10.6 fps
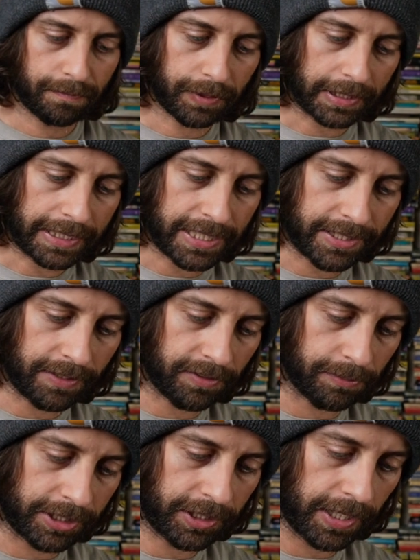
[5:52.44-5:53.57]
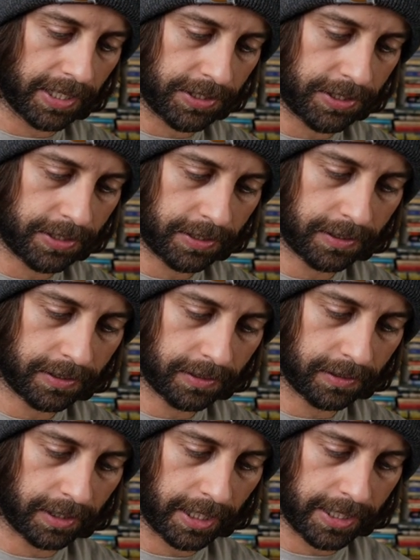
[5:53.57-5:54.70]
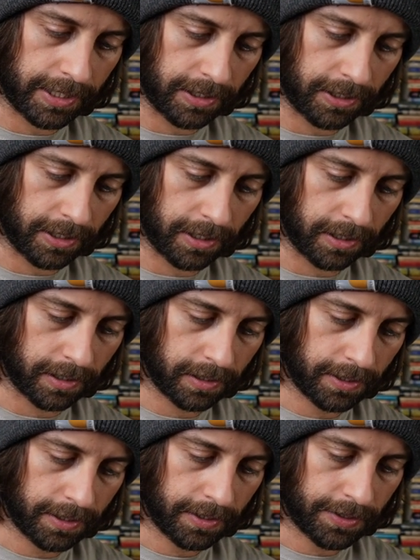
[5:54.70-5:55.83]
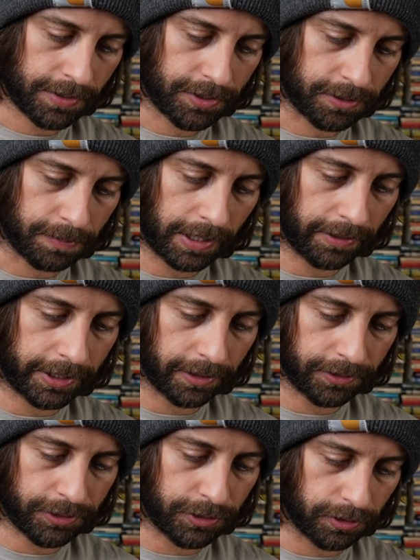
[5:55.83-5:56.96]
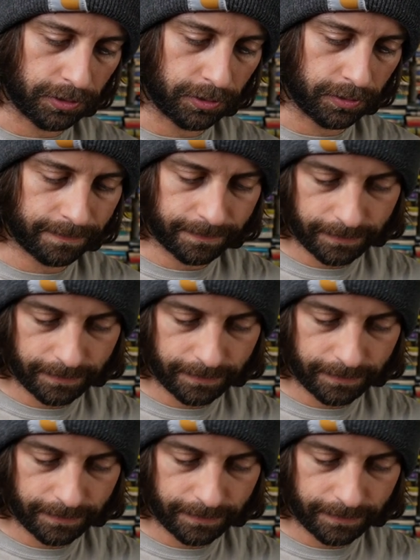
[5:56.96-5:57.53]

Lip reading: please give them a chance. They are superior to